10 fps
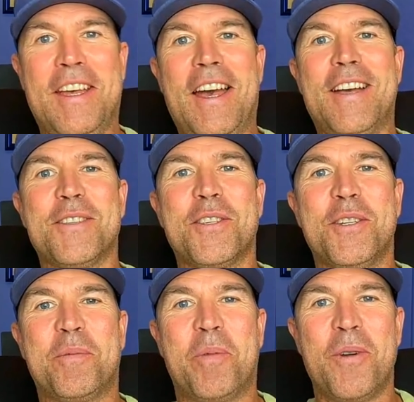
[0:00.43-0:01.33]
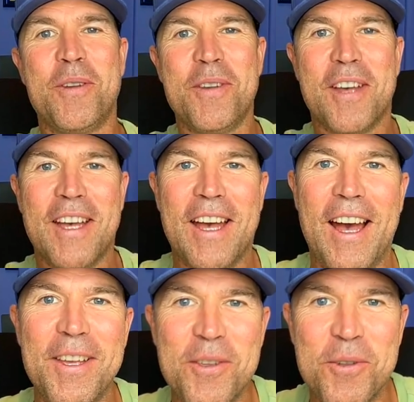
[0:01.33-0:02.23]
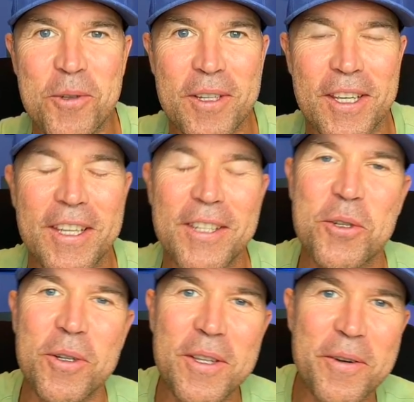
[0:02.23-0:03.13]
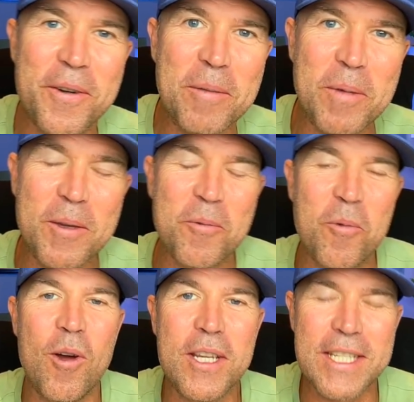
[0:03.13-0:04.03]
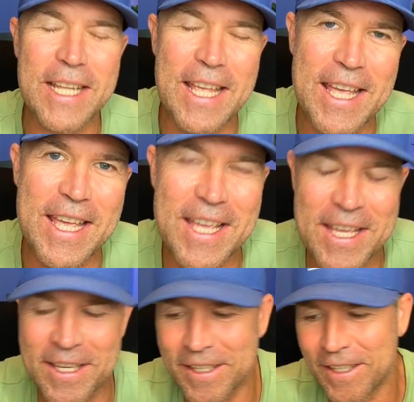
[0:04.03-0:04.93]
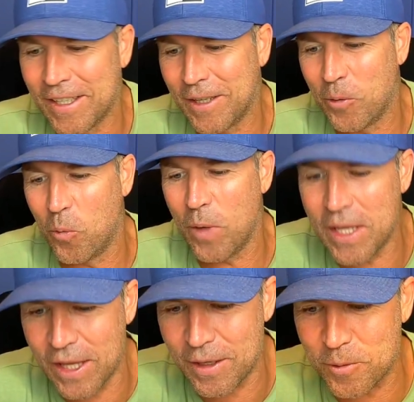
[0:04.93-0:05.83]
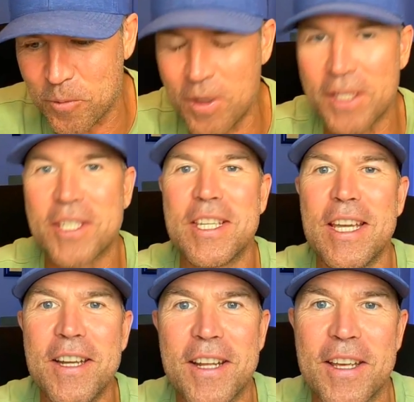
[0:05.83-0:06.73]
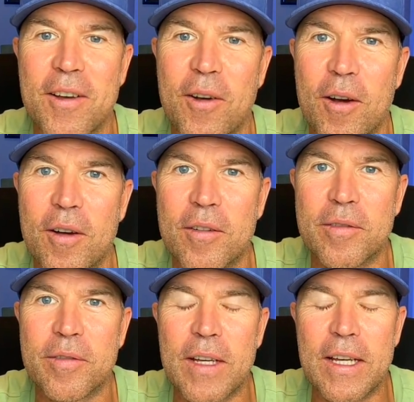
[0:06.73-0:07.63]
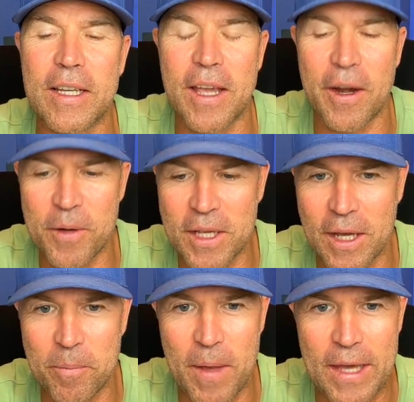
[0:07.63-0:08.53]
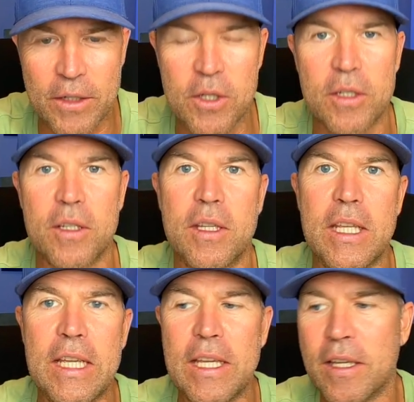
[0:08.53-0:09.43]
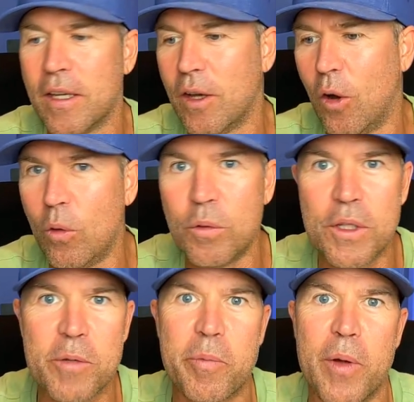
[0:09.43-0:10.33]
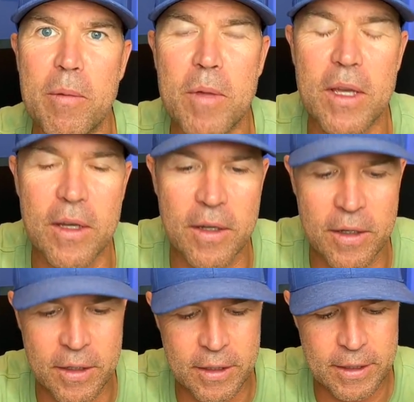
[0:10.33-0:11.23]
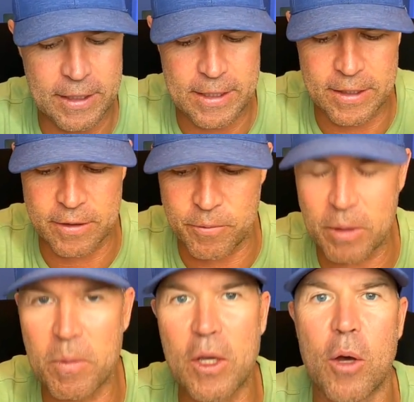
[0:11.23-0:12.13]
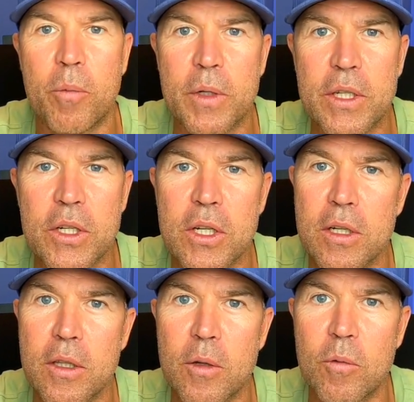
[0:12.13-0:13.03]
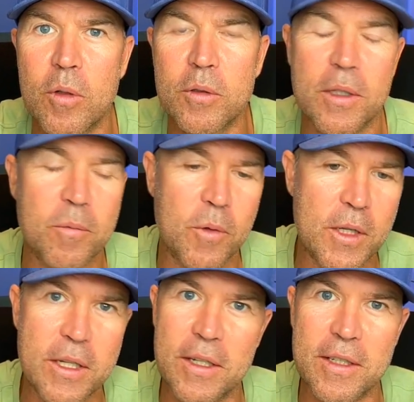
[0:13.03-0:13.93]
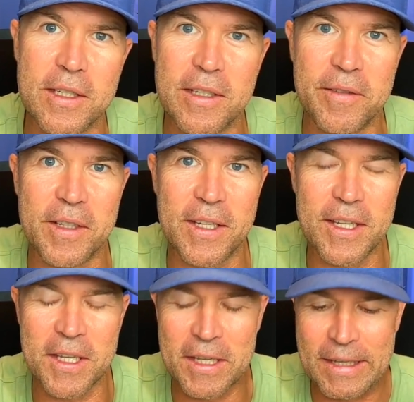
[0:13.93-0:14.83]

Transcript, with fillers: How's it, bro? How you doing? Enjoy the rugby. What a weekend or what a Saturday of uh, Currie Cup action. The oldest premier uh, rugby competition in the world, and boy, did it deliver. Hey,